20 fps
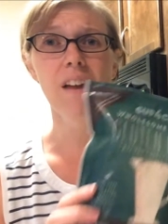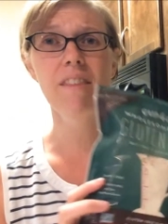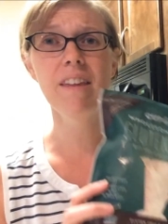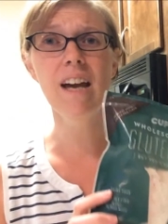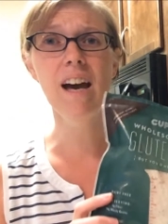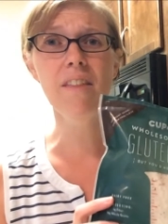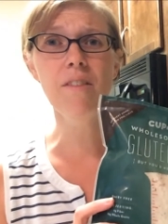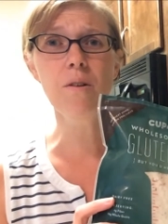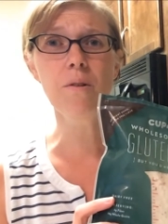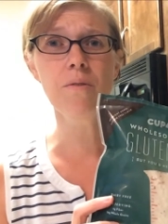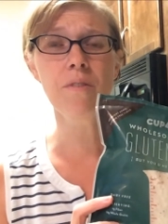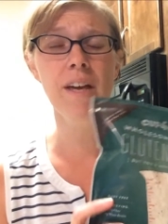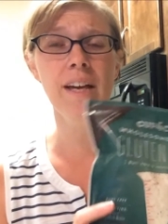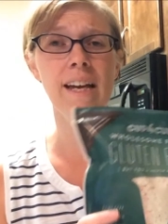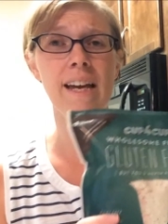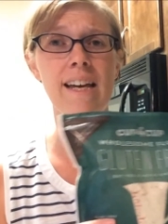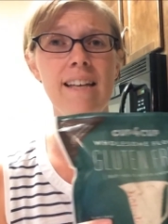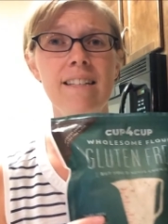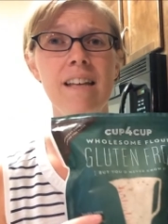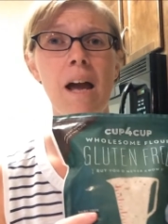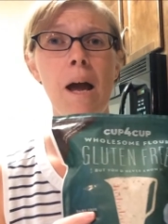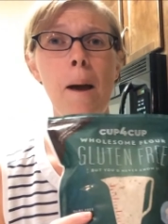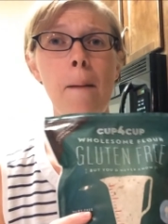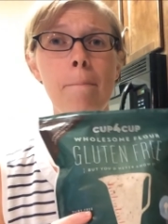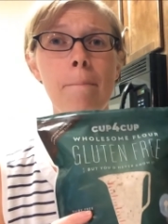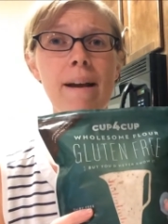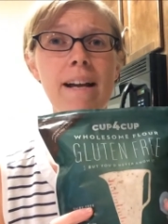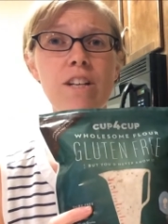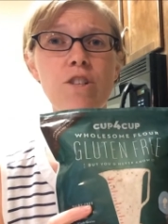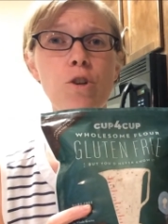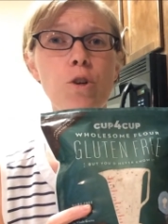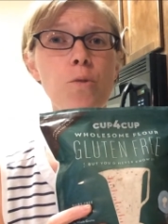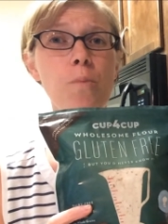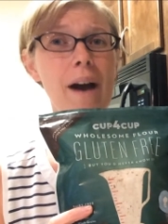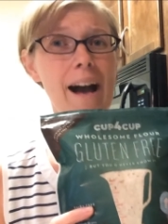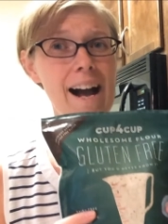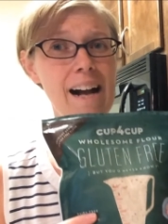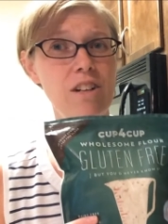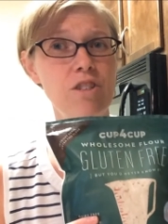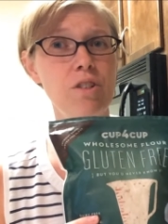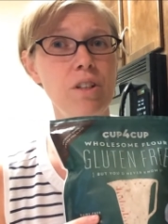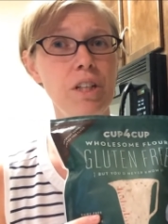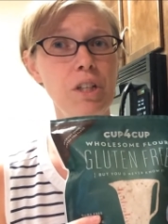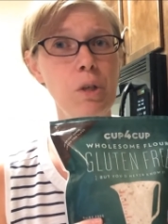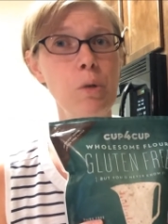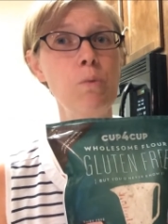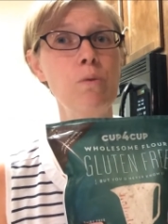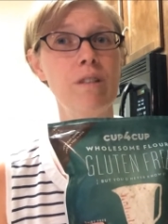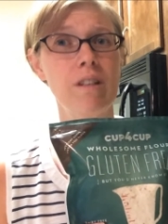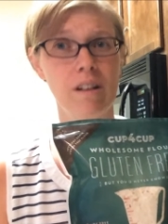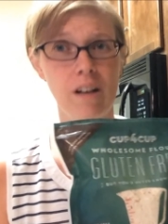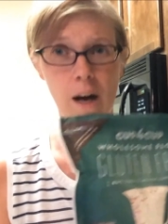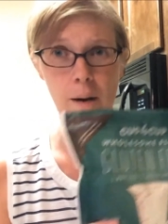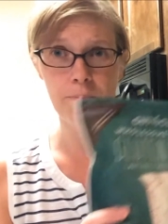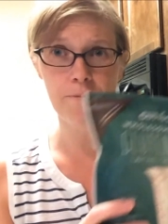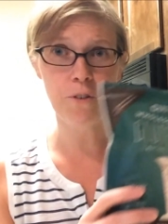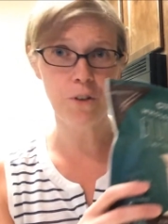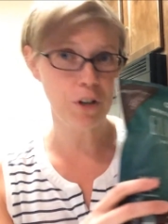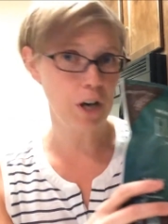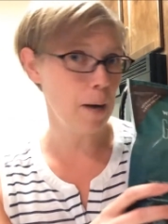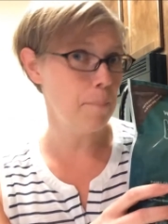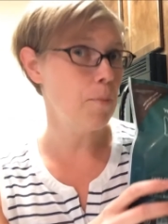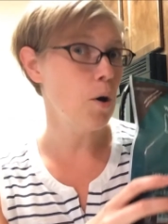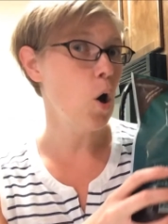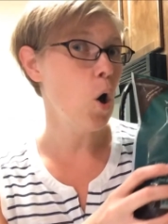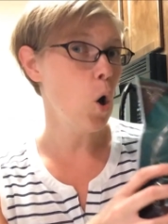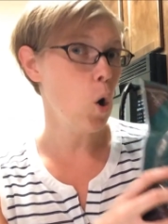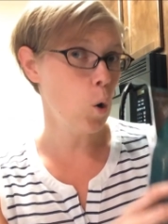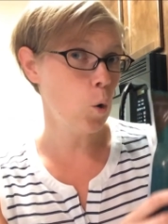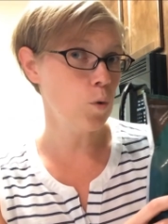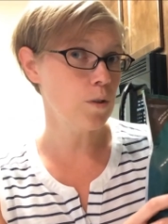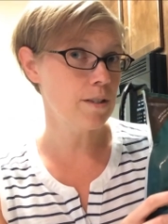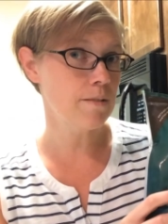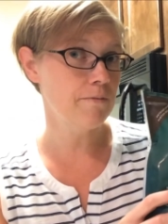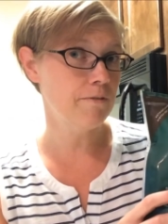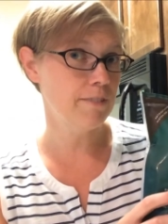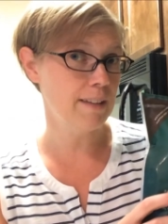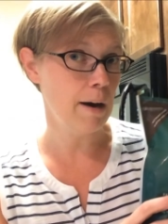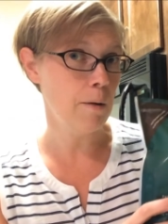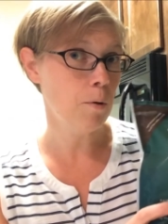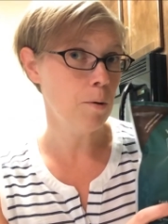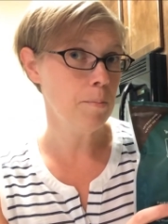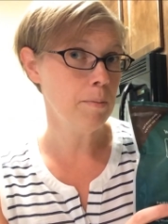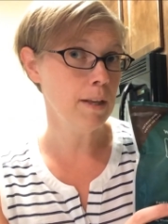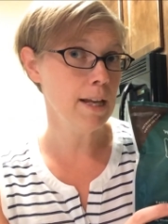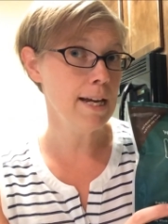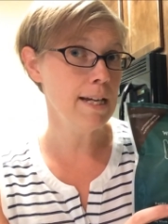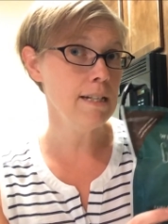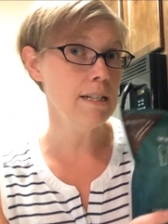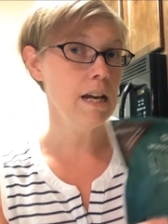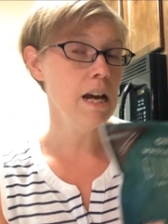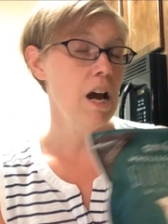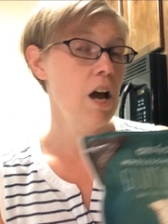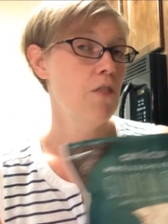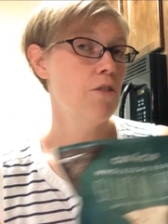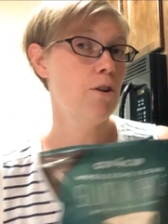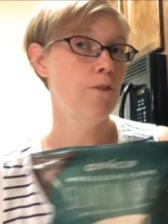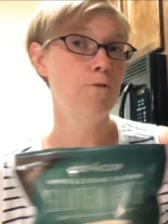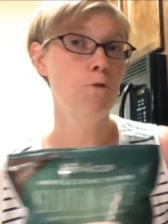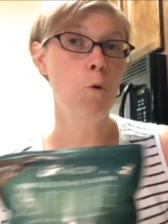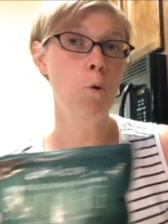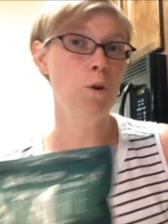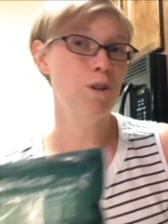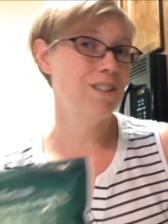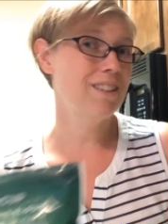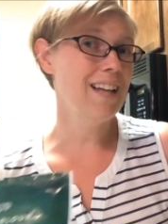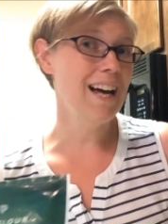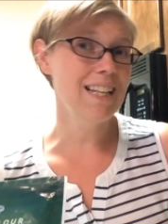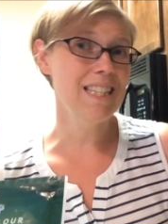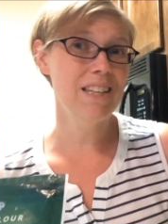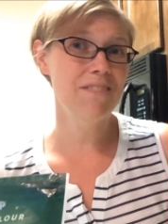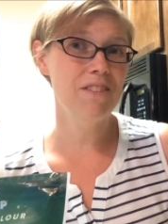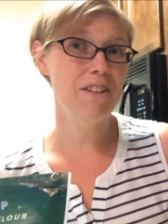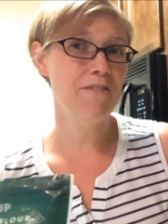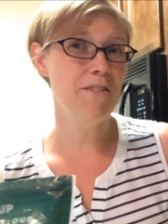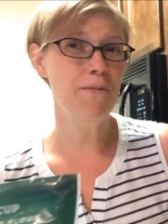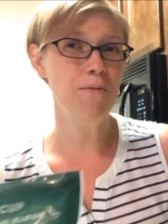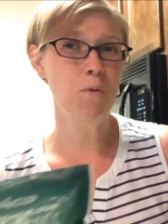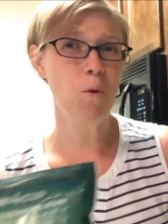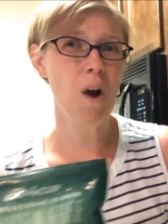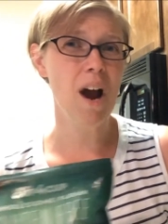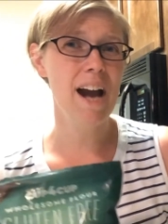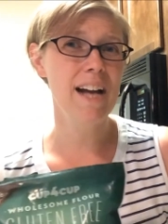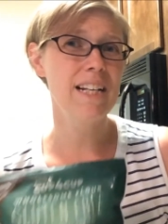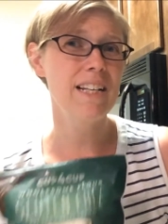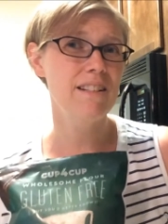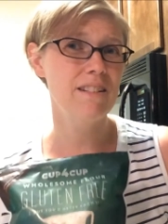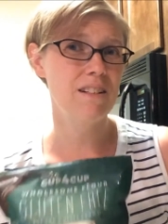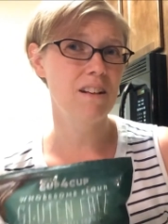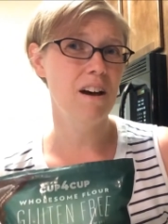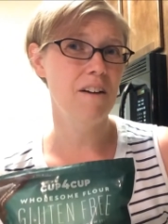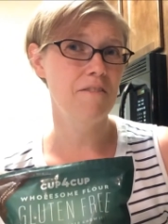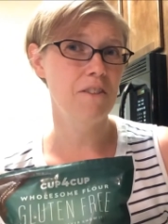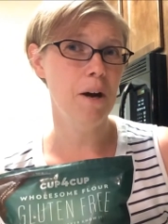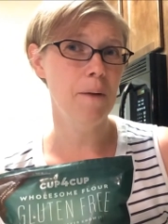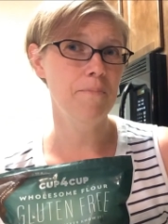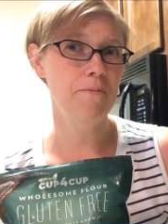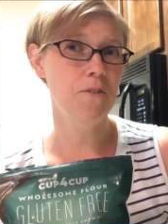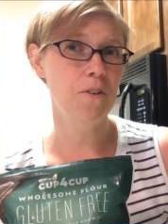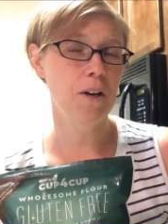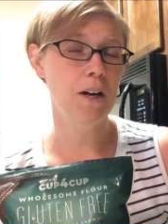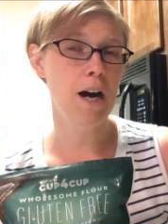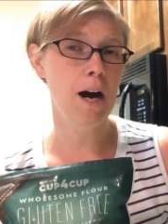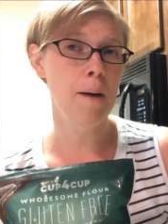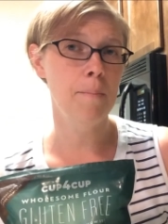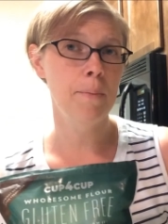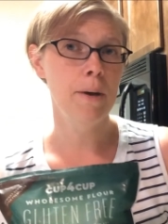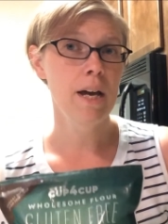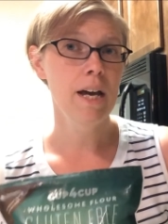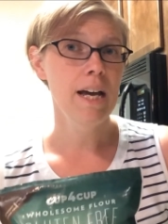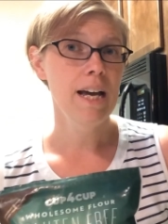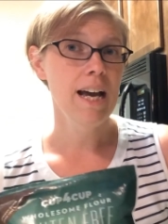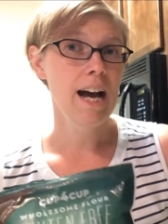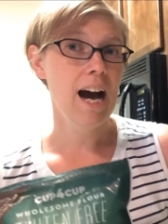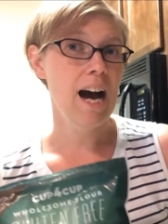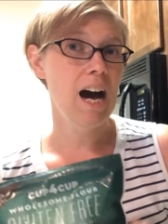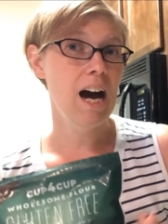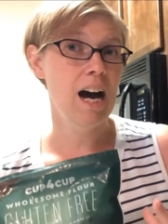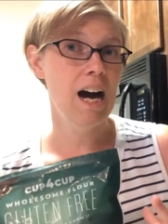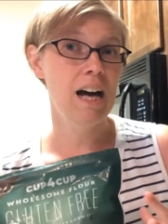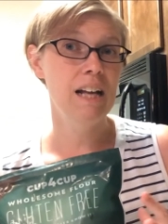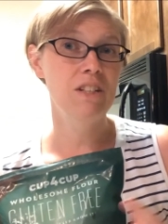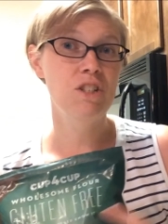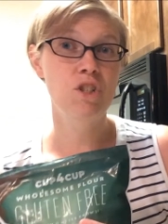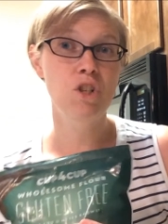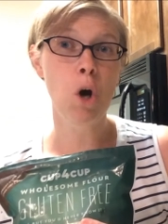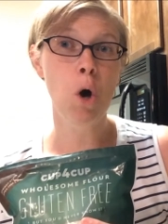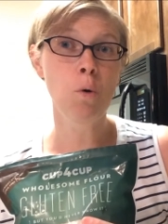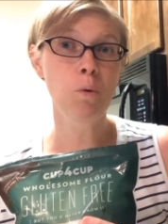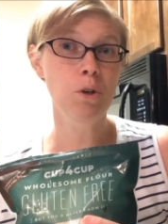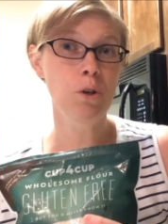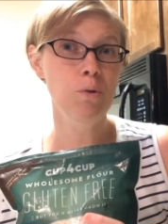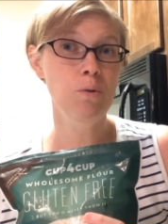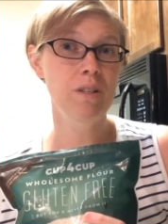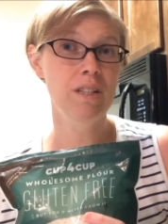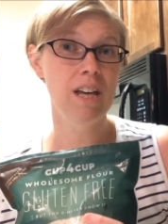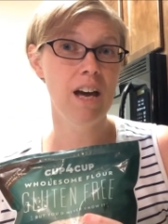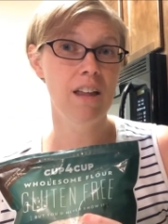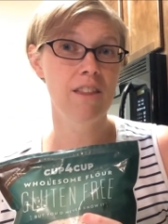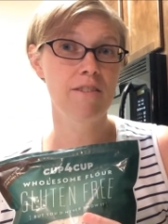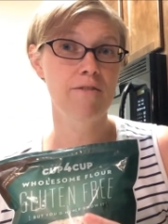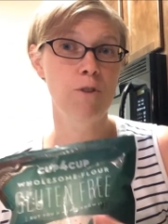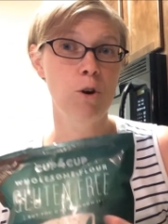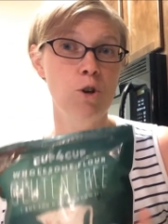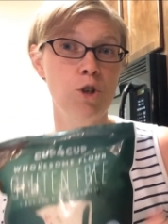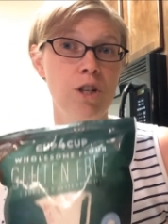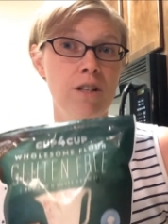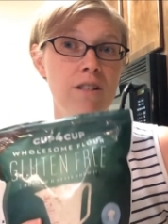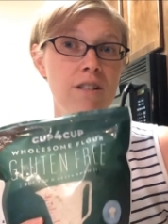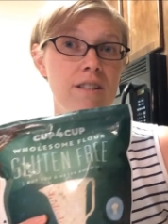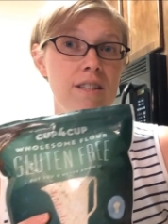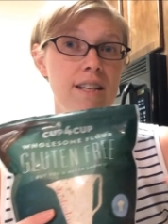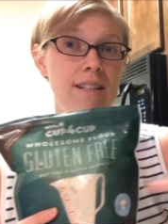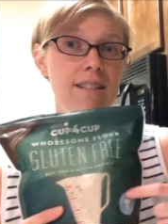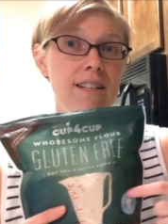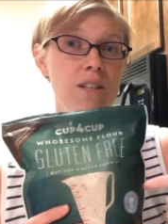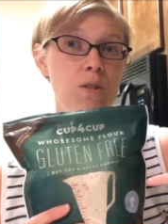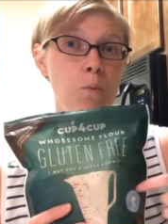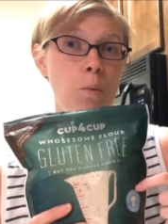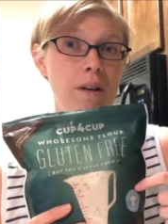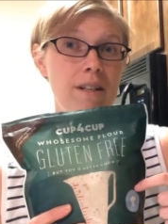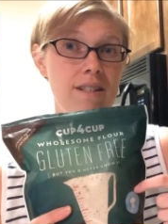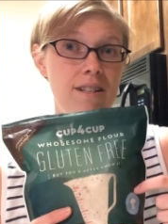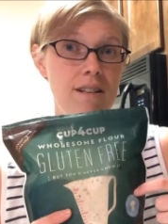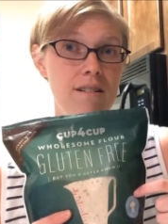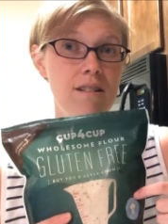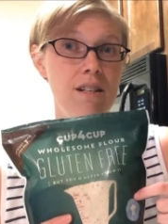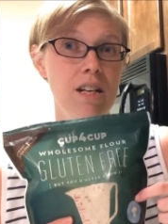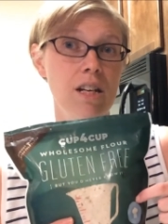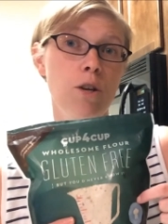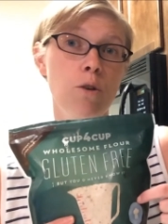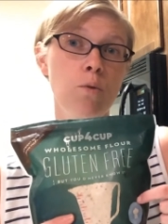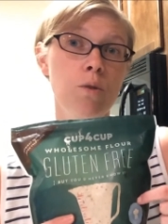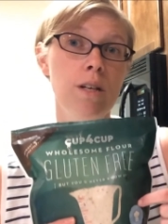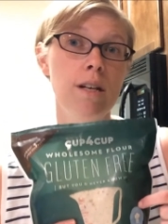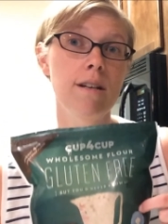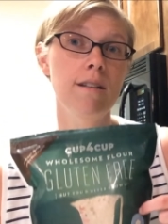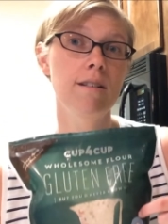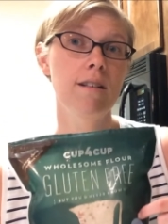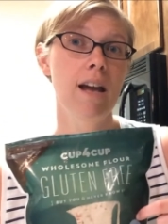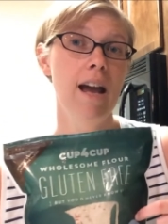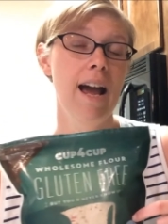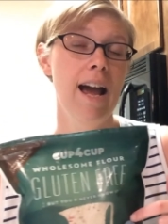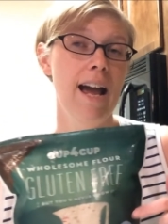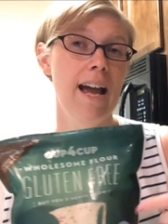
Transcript: And the other thing is make sure you actually use the Cup for Cup wholesome flour blend. There are of course lots of different varieties of Cup for Cup. Don't use the other versions. This is what Disney uses,